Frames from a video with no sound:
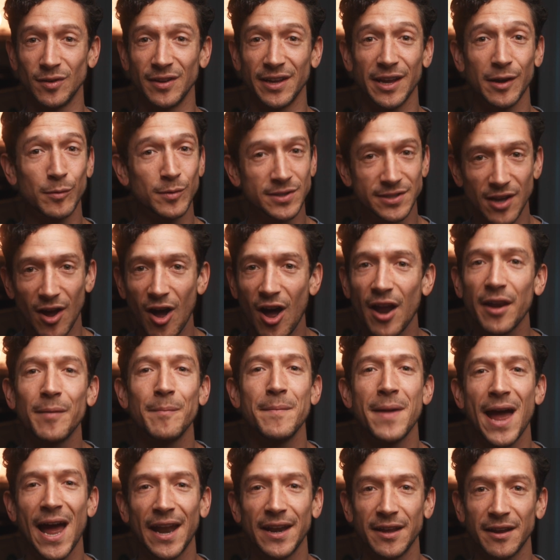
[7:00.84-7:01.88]
It was
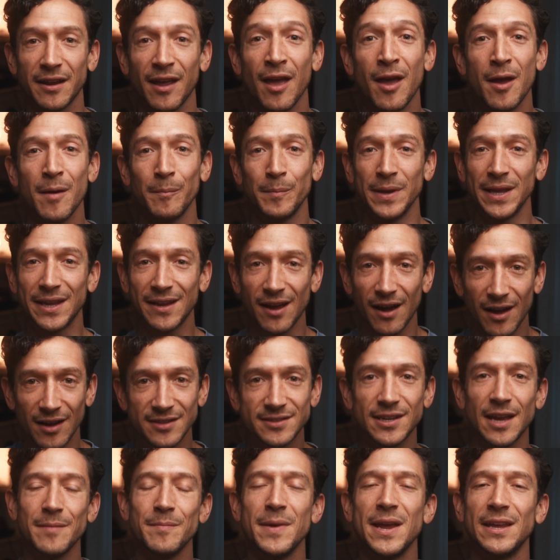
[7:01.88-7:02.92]
automatic
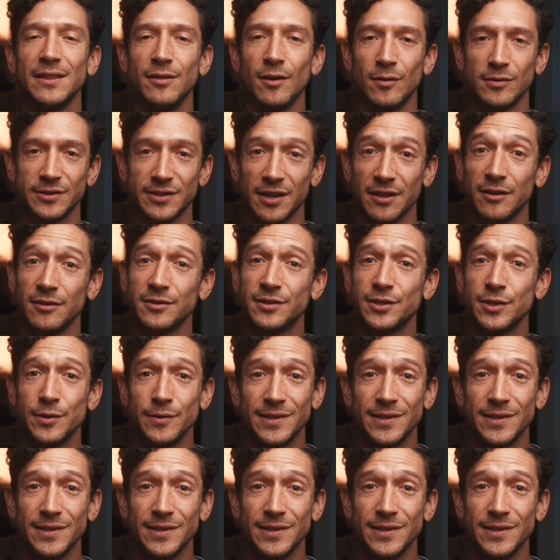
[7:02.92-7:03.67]
because I made those other two